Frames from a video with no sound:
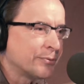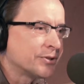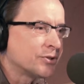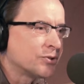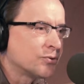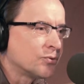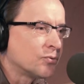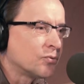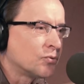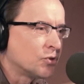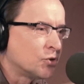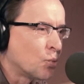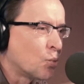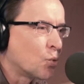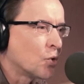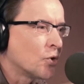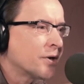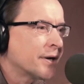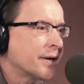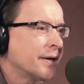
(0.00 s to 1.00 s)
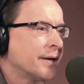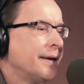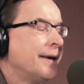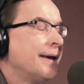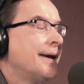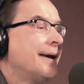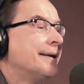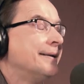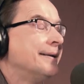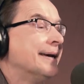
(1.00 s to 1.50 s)
with their work.
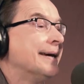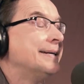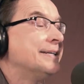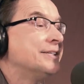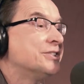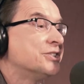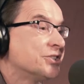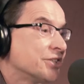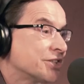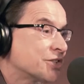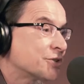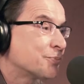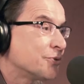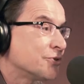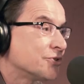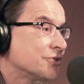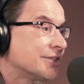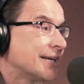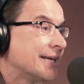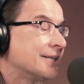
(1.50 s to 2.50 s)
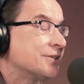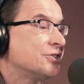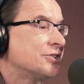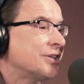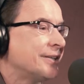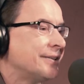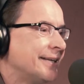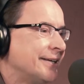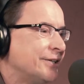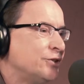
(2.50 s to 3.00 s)
96%
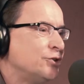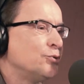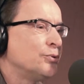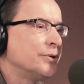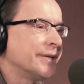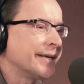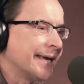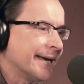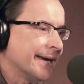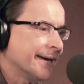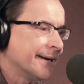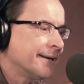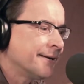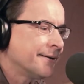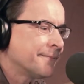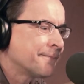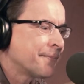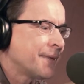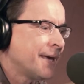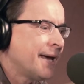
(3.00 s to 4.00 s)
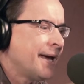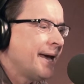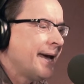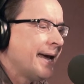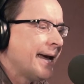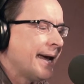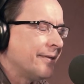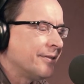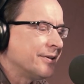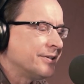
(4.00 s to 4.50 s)
said they'd do it again.
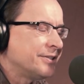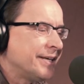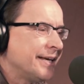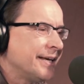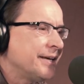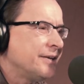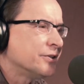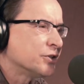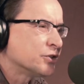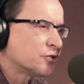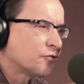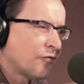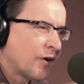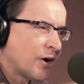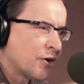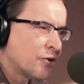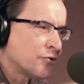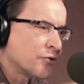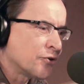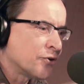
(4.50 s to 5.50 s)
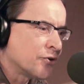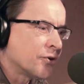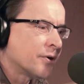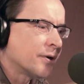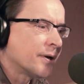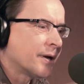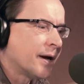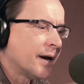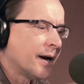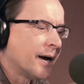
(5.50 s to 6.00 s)
And then taking this
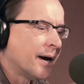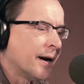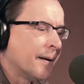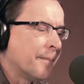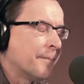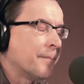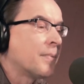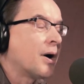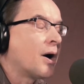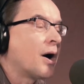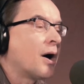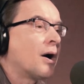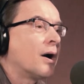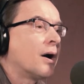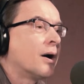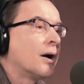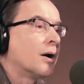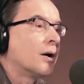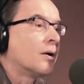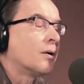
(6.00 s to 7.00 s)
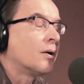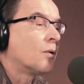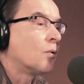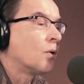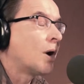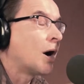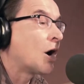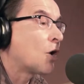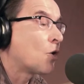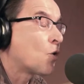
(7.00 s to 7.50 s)
farther,
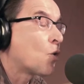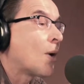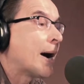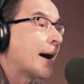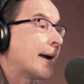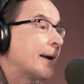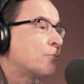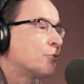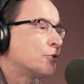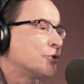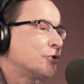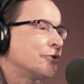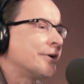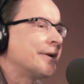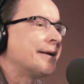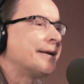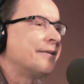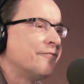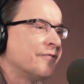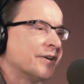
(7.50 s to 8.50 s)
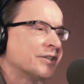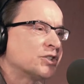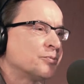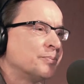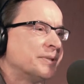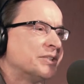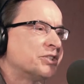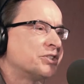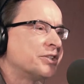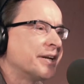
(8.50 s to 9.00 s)
ROI, return on
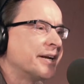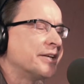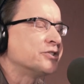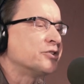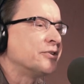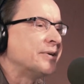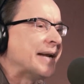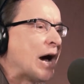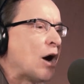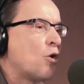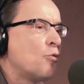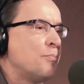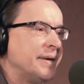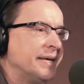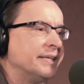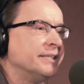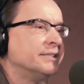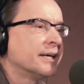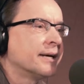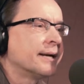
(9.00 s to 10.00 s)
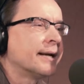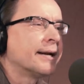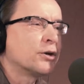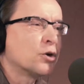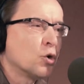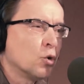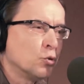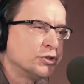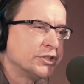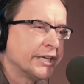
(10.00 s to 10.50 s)
investment studies, are now being done on
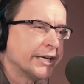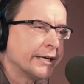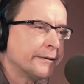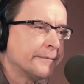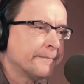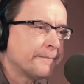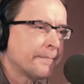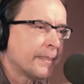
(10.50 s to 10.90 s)
coaching.